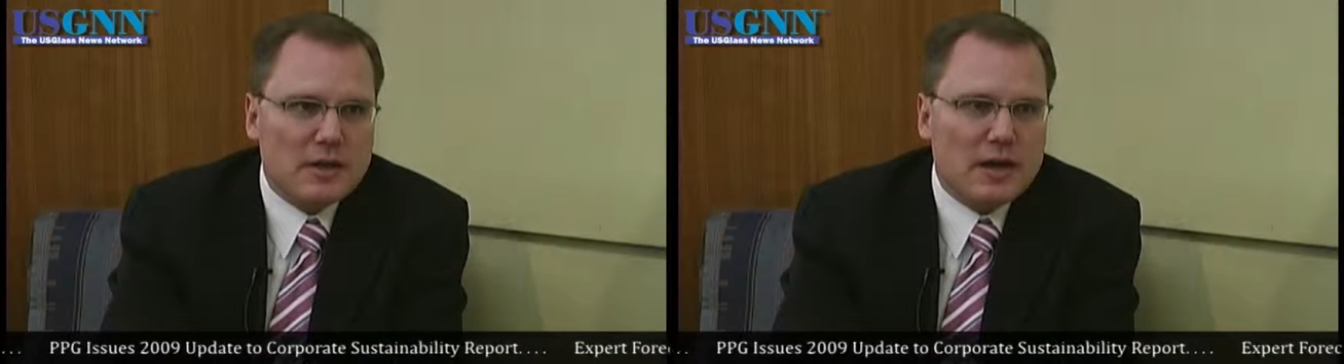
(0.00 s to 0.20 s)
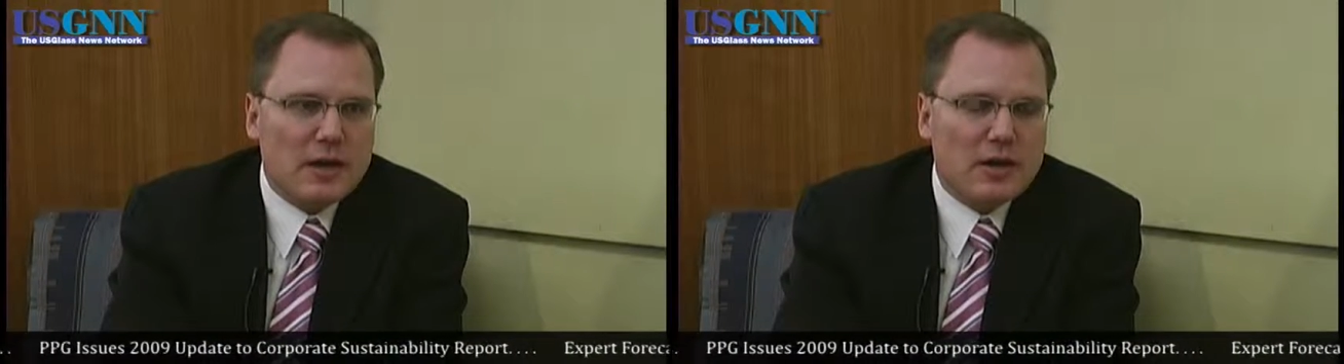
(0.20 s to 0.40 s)

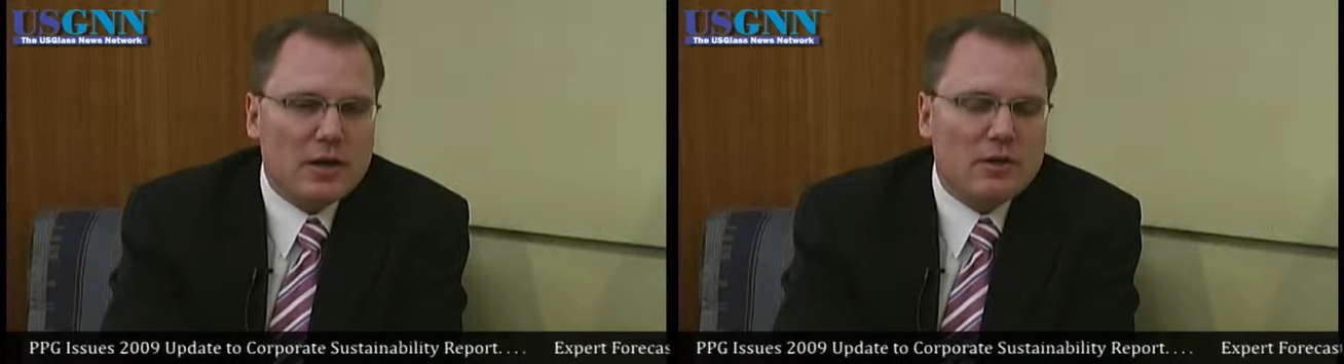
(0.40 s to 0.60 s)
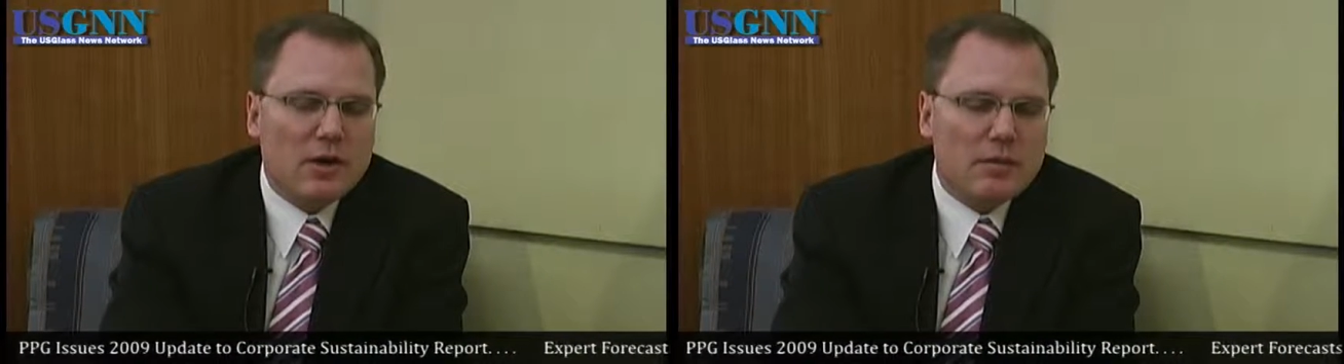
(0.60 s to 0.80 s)
and they are
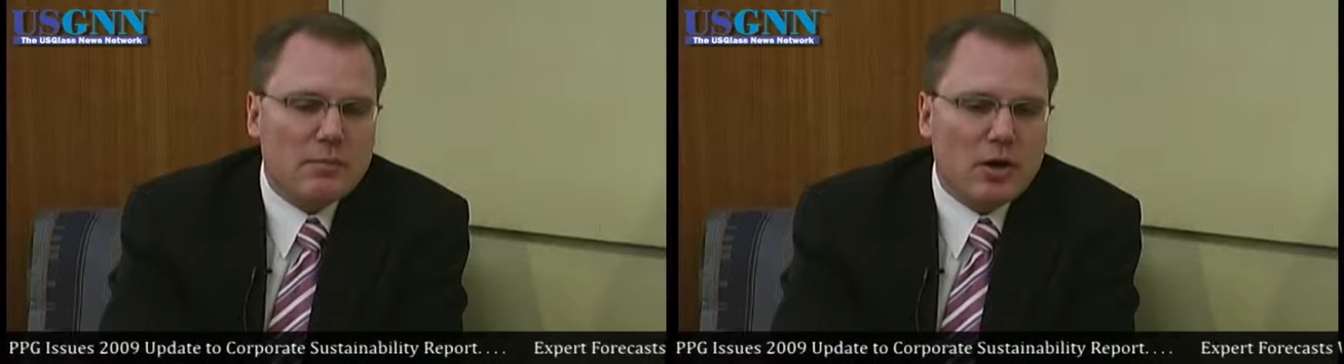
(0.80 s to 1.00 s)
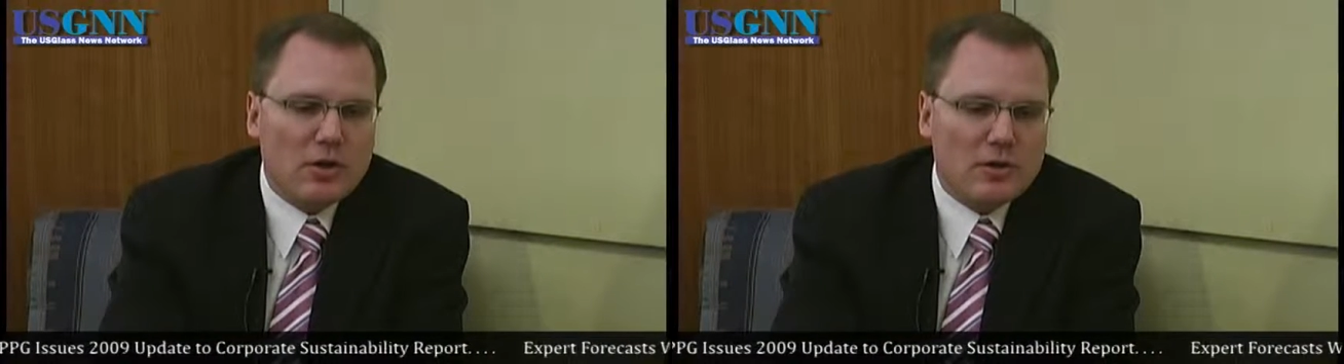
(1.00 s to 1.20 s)
a
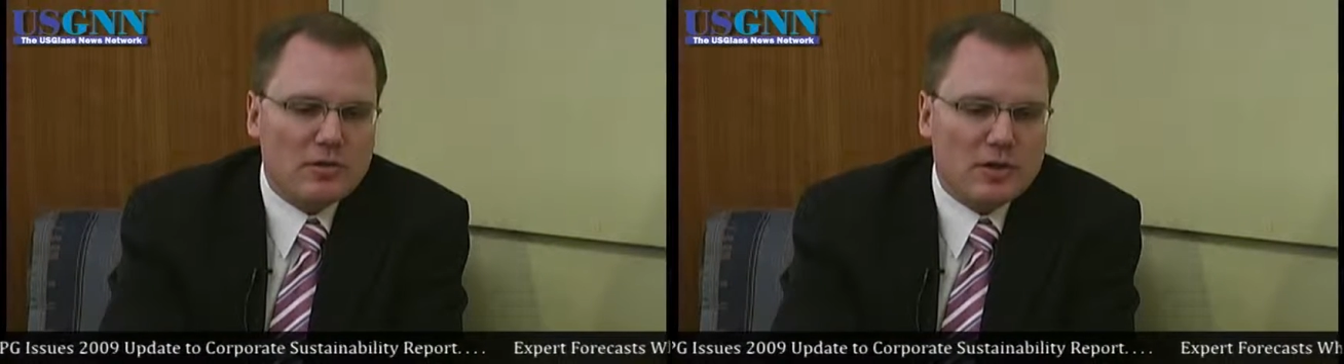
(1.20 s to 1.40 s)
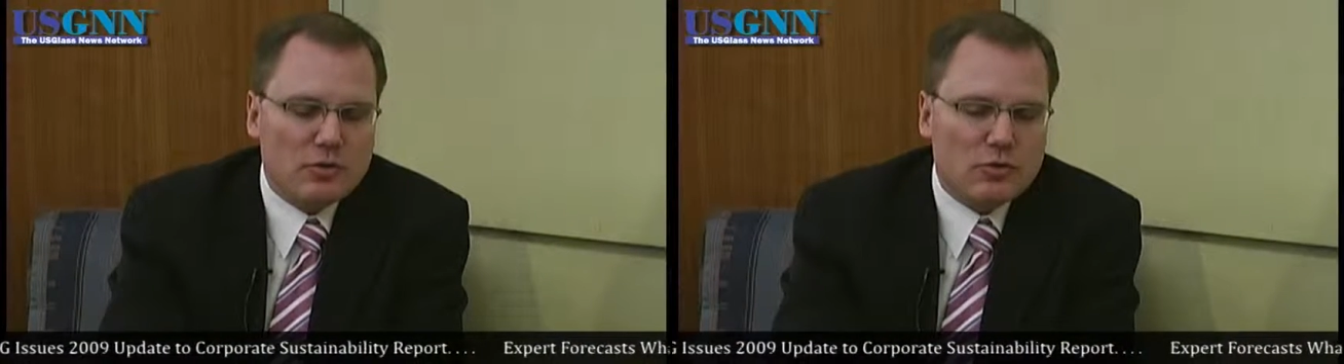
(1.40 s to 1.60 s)

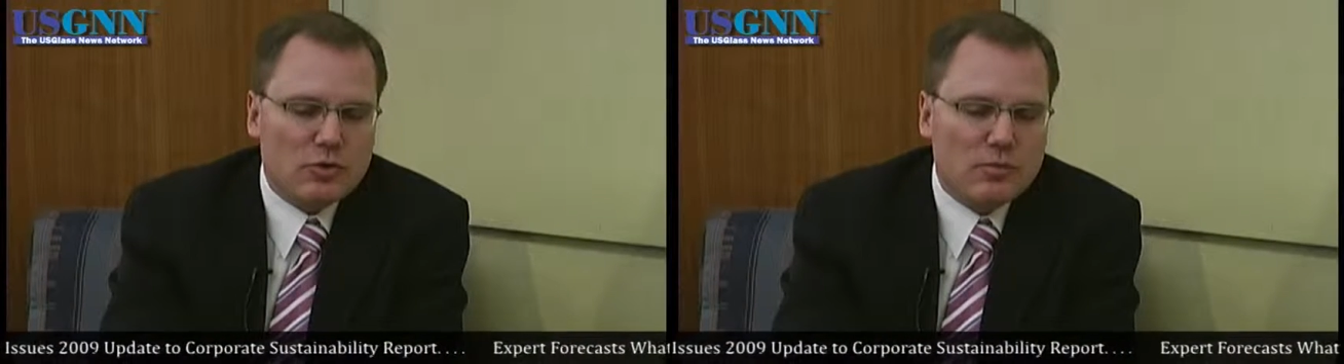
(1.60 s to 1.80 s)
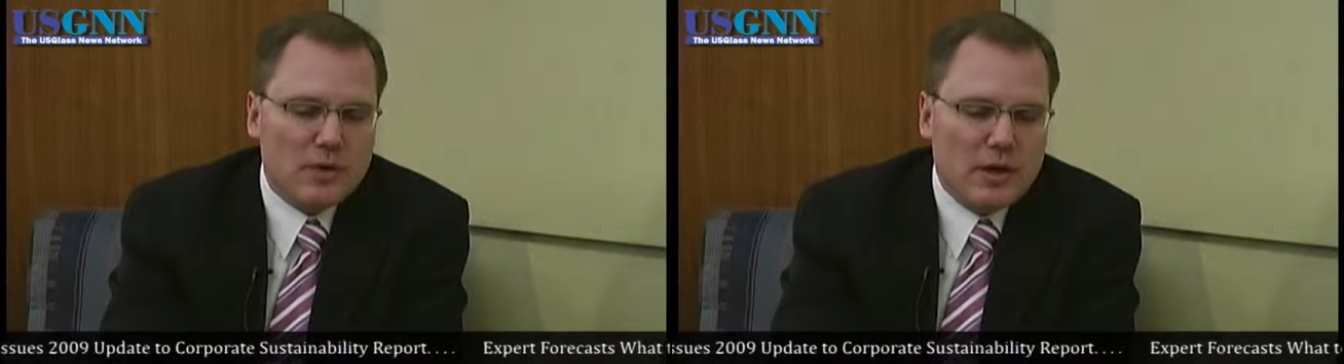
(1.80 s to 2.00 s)
nonpartisan
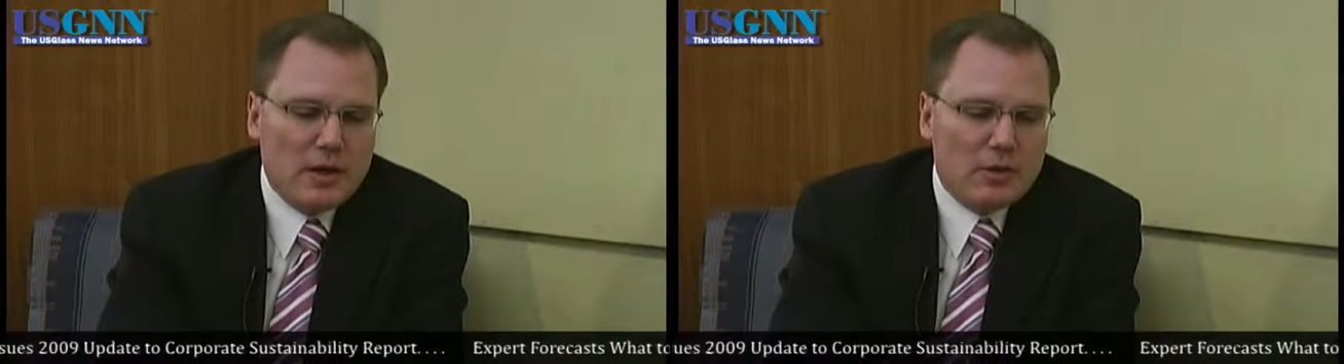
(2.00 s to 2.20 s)
group.